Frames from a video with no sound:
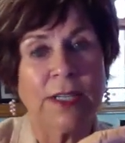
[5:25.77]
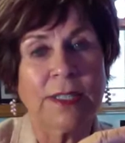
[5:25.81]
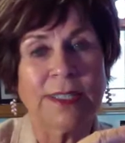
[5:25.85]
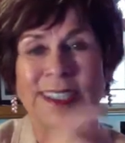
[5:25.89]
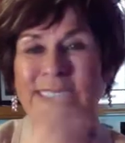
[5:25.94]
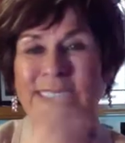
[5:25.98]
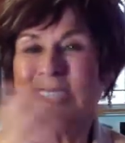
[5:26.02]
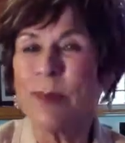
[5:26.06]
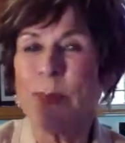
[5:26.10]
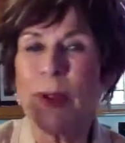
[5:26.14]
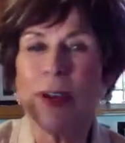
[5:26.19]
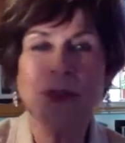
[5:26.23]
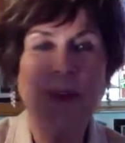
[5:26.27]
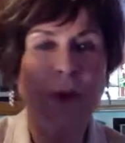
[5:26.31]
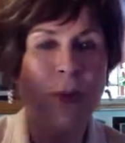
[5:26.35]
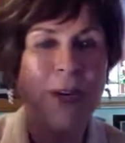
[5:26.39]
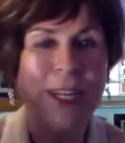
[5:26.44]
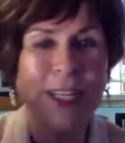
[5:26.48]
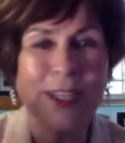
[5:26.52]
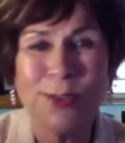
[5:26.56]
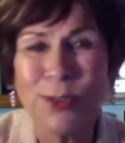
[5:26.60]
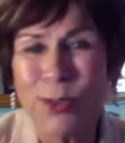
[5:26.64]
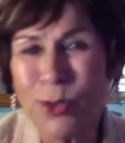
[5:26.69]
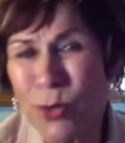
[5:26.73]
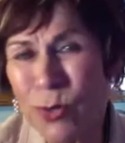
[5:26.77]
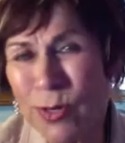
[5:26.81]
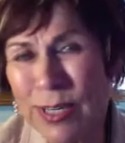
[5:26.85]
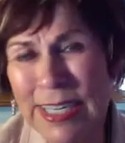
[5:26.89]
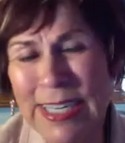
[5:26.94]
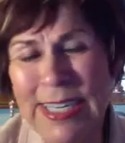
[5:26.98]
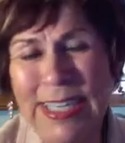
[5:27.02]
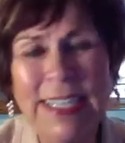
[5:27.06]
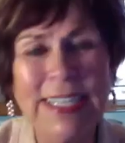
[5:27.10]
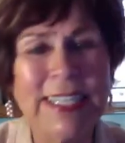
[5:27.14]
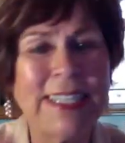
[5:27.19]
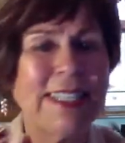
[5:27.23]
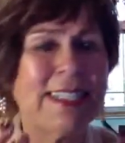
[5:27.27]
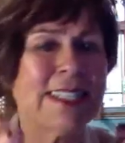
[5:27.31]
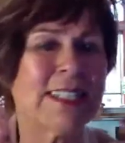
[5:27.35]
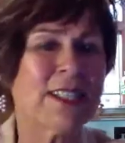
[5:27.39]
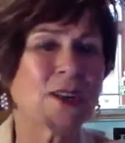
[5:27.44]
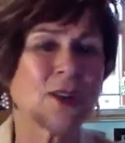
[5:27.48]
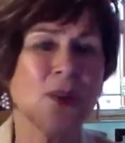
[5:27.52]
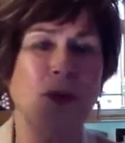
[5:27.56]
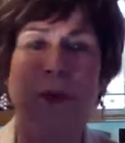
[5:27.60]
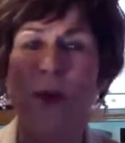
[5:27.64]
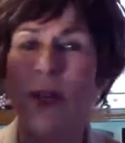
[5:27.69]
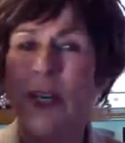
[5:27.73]
It doesn't matter if you want to use greens
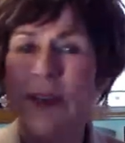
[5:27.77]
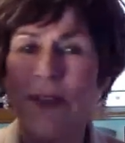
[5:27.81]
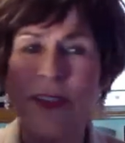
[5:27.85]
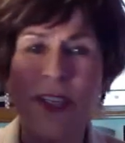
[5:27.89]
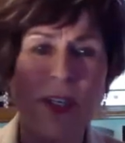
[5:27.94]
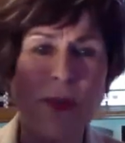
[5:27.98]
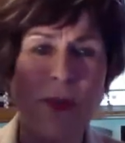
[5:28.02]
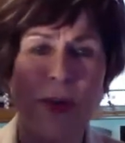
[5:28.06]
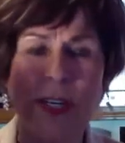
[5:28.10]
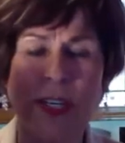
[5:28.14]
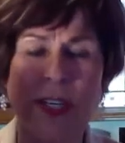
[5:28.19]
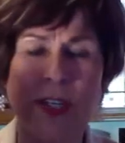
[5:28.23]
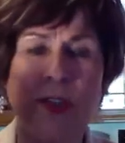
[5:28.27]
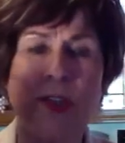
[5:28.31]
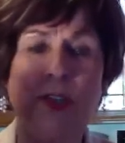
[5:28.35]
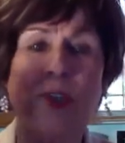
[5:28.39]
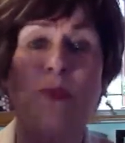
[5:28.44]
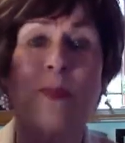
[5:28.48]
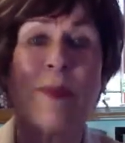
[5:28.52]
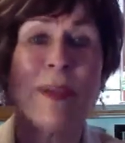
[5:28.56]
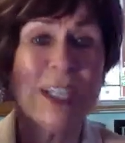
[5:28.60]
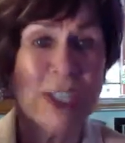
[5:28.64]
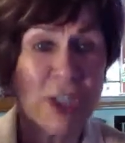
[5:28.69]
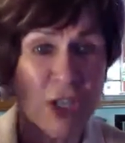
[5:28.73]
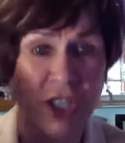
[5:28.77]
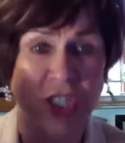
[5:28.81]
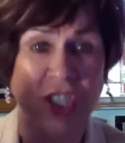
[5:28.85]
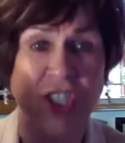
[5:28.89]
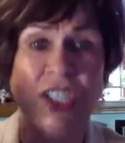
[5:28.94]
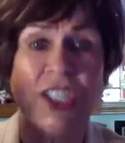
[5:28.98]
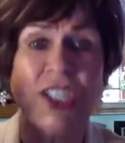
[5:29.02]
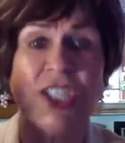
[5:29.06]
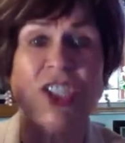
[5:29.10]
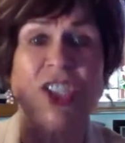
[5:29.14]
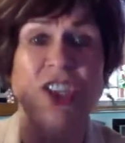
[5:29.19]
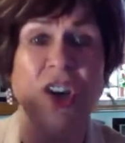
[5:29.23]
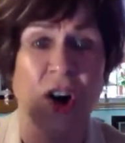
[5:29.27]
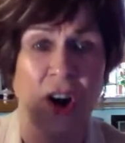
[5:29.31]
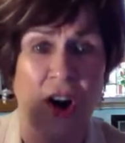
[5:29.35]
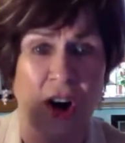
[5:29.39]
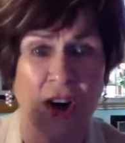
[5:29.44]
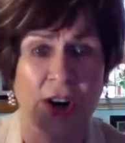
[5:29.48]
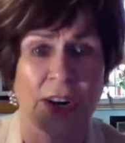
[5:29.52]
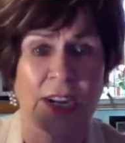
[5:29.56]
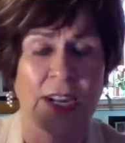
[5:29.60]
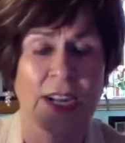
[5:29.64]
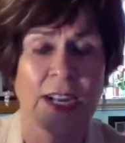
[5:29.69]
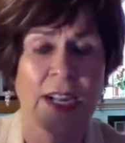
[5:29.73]
or whatever you want to use, make sure it's just
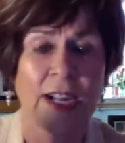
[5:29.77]
dark.